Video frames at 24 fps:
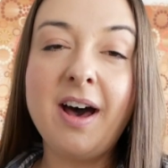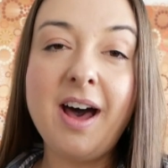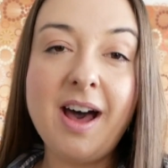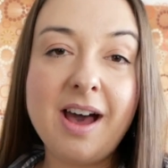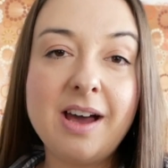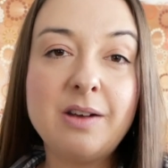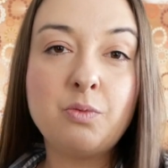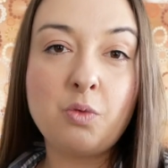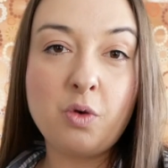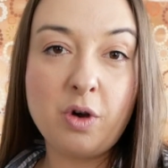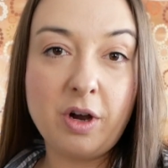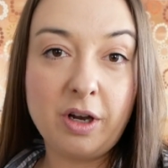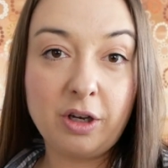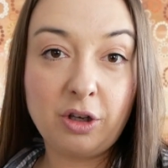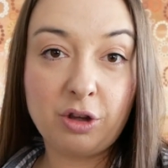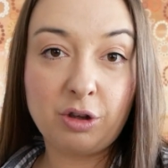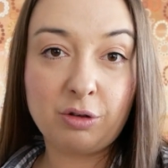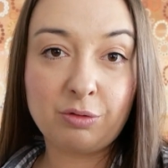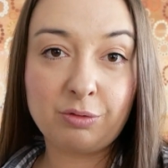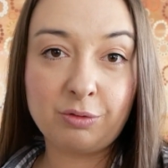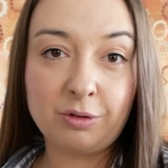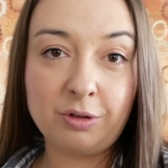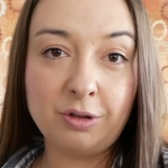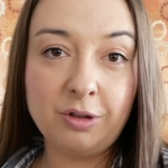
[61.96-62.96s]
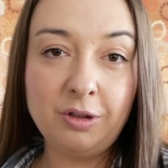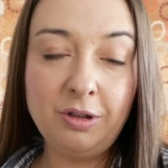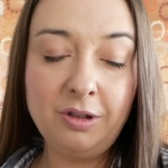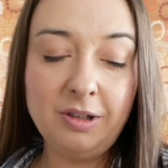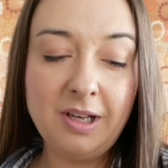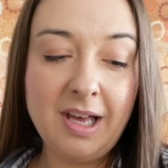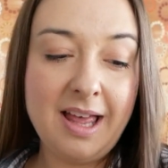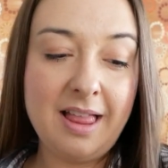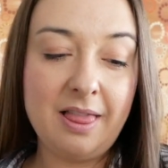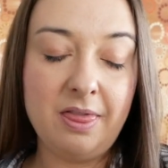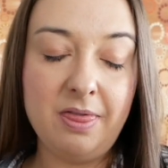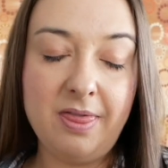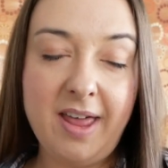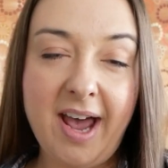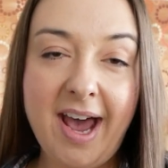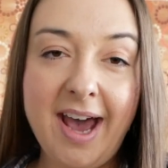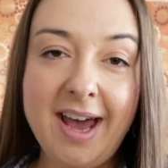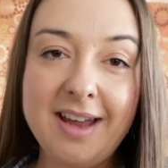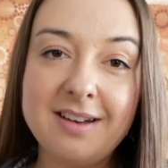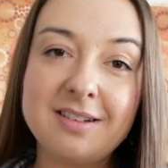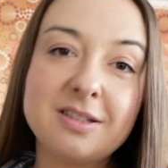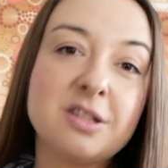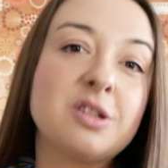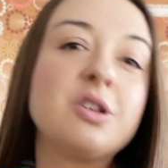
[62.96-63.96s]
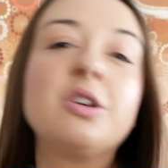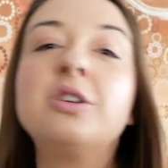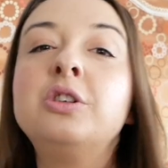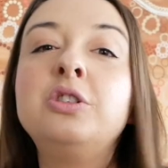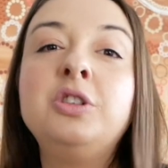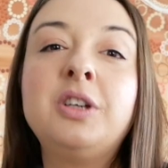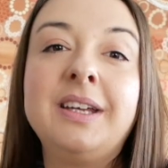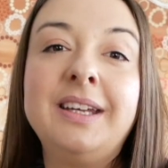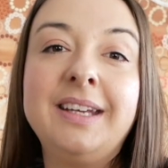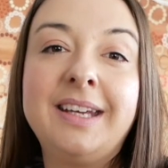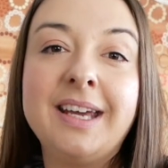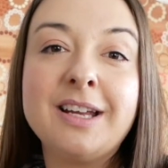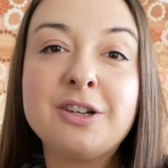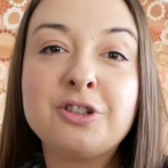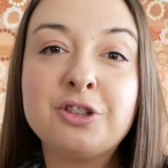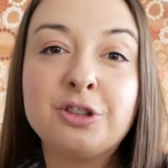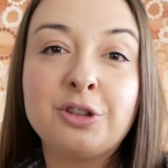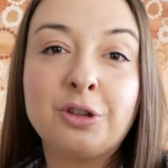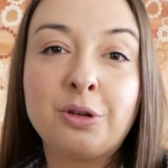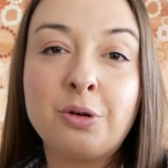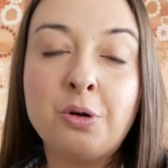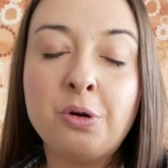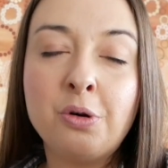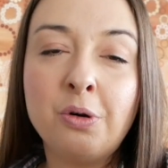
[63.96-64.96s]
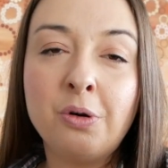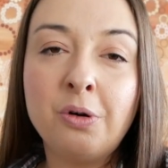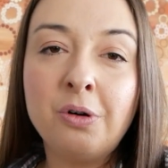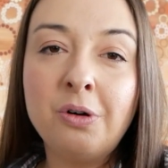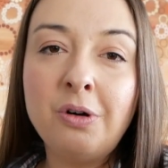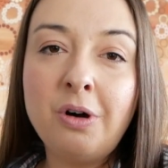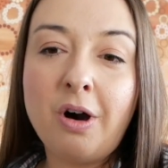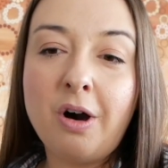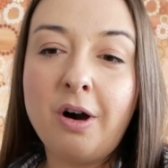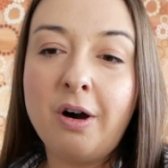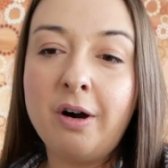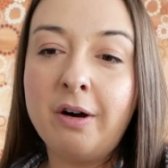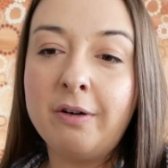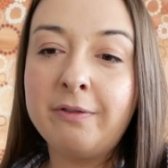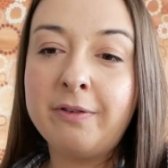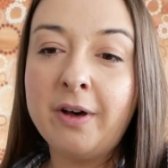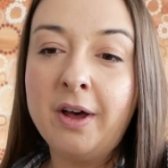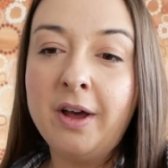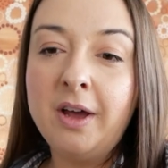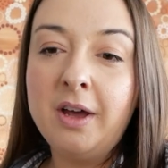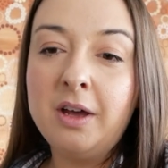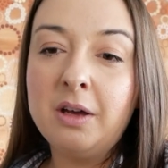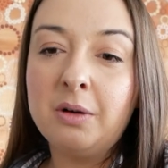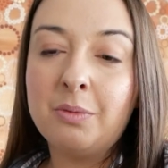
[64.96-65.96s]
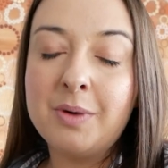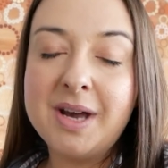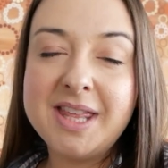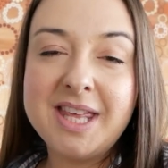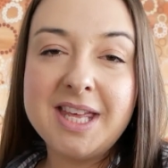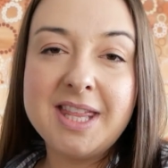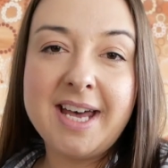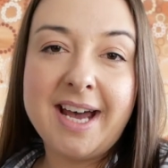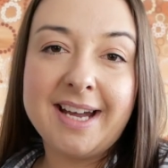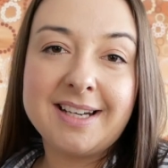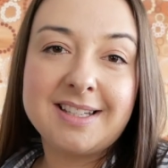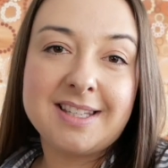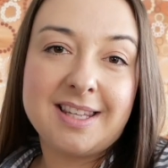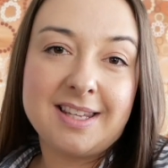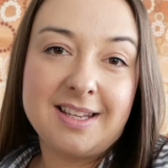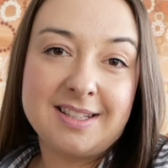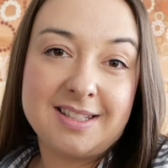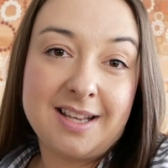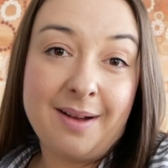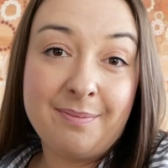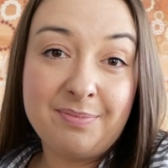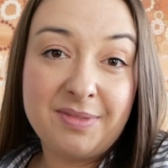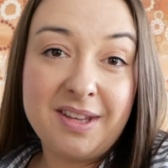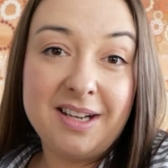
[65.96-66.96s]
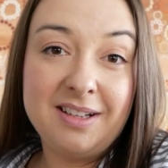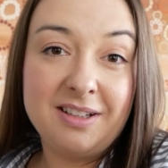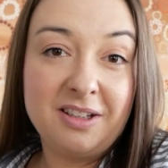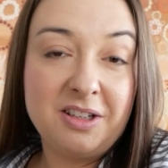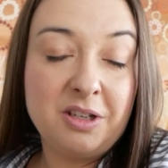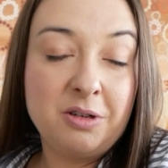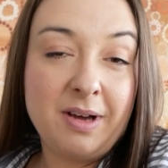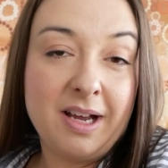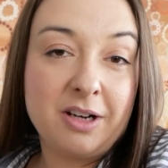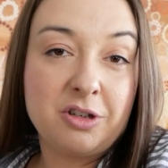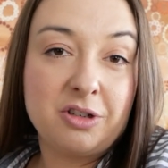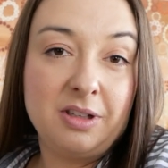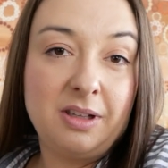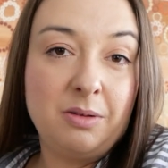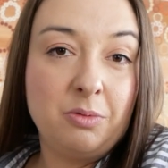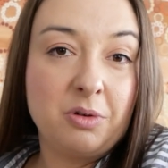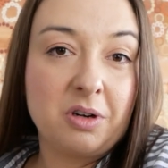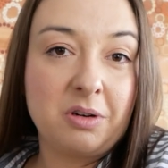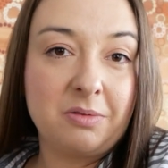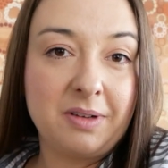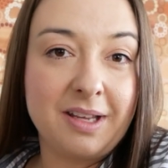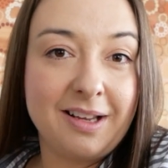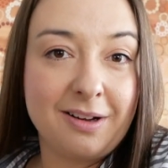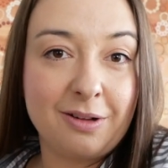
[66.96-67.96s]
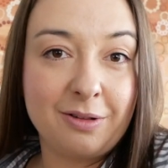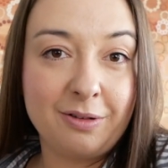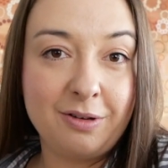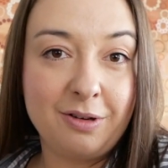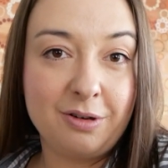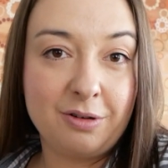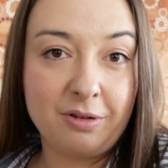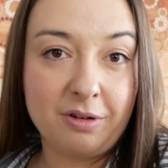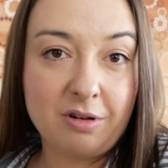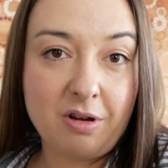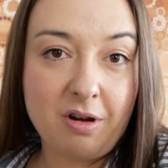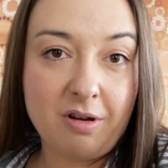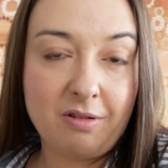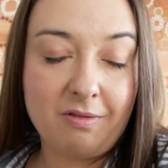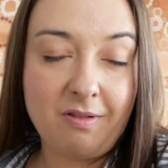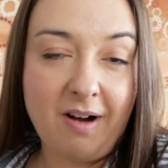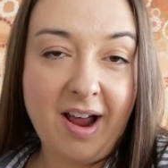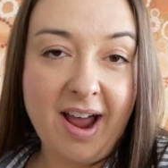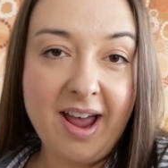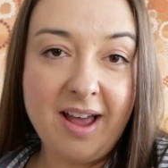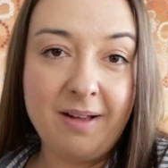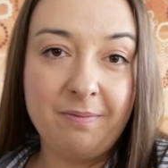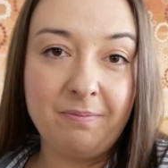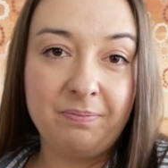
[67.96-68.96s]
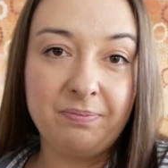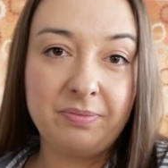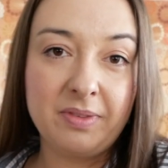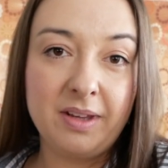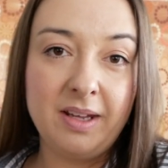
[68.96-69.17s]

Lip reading: and work through that so you can get to the core of whether that's something that you actually want to include or not, right?